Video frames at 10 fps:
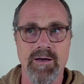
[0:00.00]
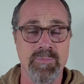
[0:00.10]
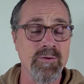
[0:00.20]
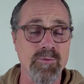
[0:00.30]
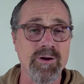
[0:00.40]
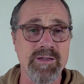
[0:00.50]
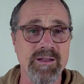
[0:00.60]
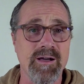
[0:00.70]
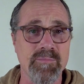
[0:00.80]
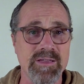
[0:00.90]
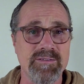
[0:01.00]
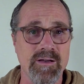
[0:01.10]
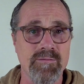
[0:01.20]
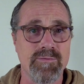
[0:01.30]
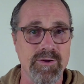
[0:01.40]
I've been working on
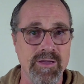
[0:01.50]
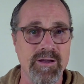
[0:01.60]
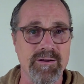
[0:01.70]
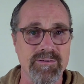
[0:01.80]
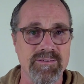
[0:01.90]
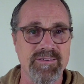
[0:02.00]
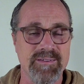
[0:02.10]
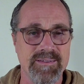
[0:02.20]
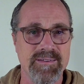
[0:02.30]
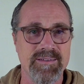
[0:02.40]
myself for years.